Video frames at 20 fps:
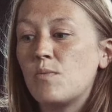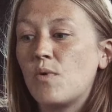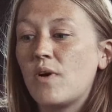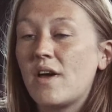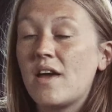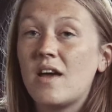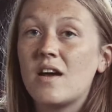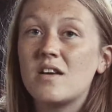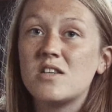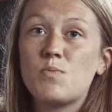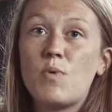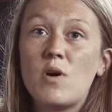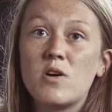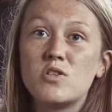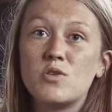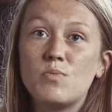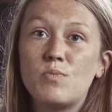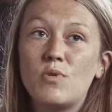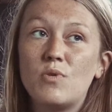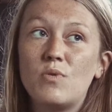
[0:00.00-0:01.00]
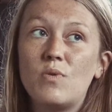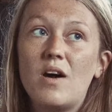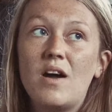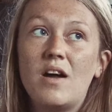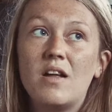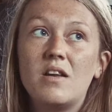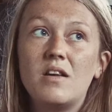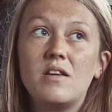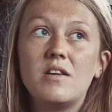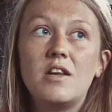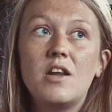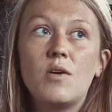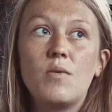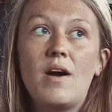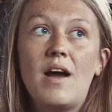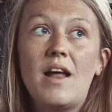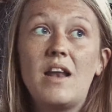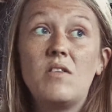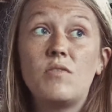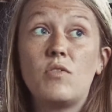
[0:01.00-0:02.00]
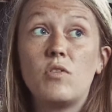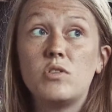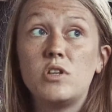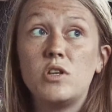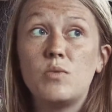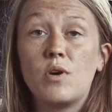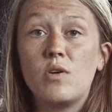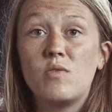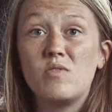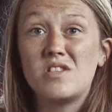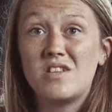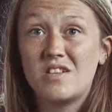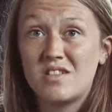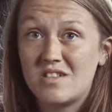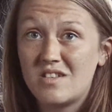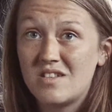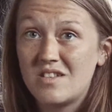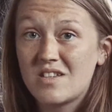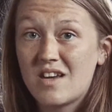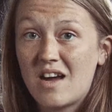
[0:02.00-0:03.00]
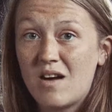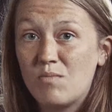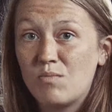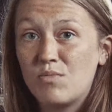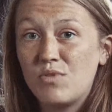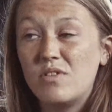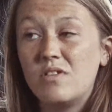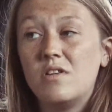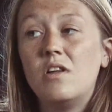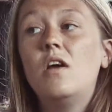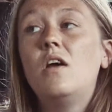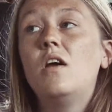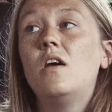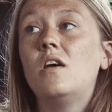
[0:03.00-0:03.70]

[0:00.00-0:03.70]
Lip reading: here as possible, and, I live on New Hope Resistance Camp, and,